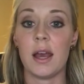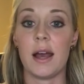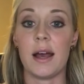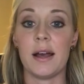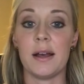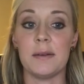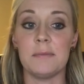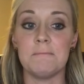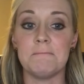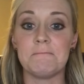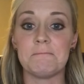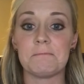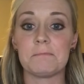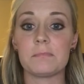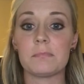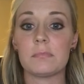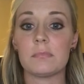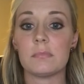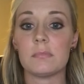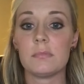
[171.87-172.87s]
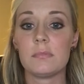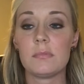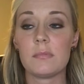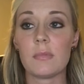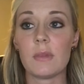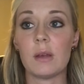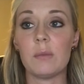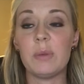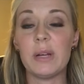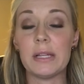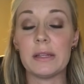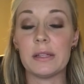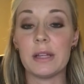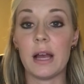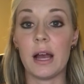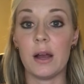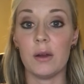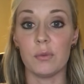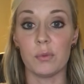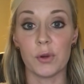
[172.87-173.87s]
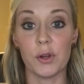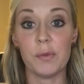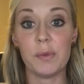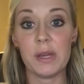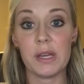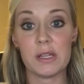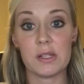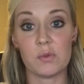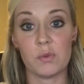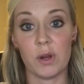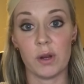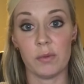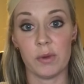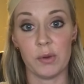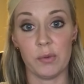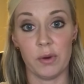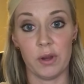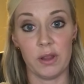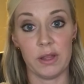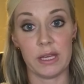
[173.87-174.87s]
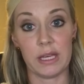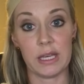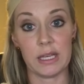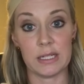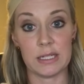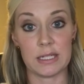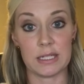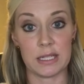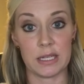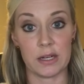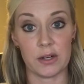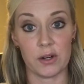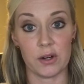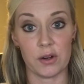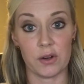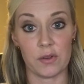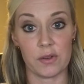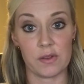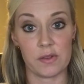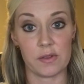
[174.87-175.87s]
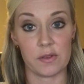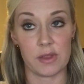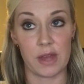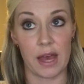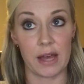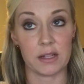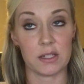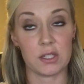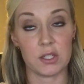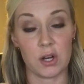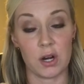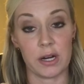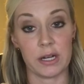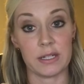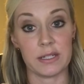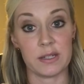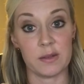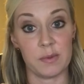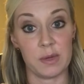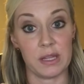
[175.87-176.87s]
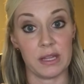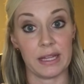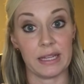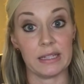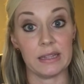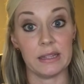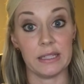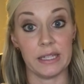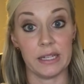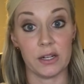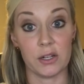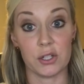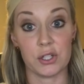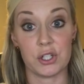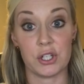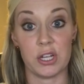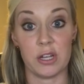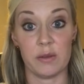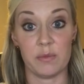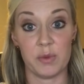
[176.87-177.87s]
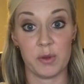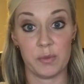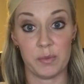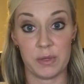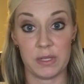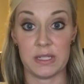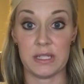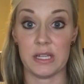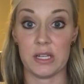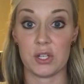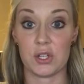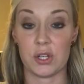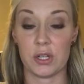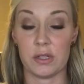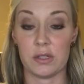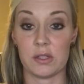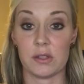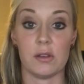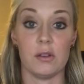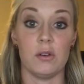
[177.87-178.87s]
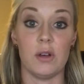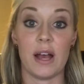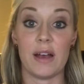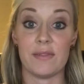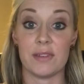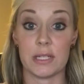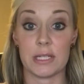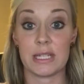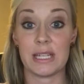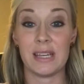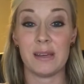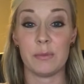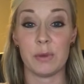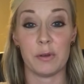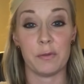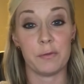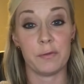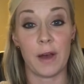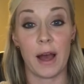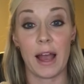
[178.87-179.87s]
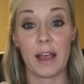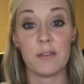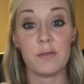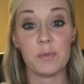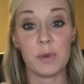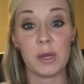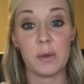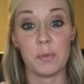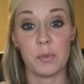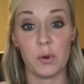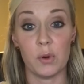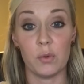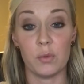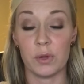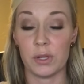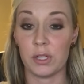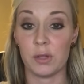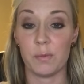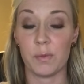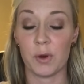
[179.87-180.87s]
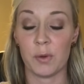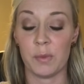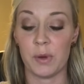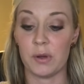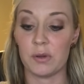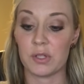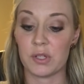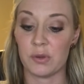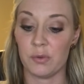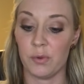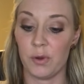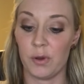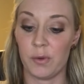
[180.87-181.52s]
But Ruby is where we really consider that starting to be like leadership positions. You'll have a team of 5 people when you promote to